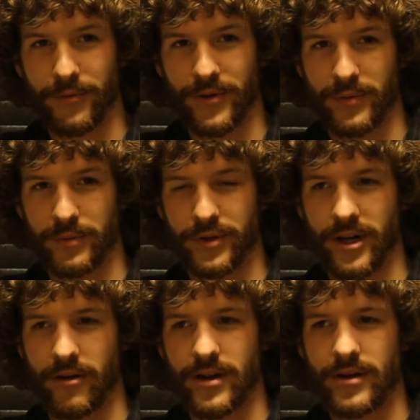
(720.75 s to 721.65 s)
with other people in the
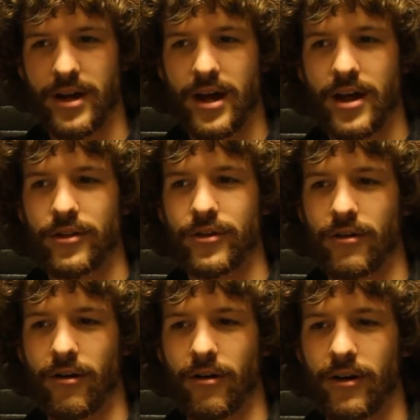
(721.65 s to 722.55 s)
area, there
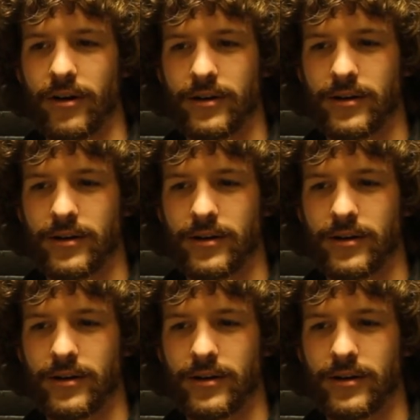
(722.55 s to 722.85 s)
are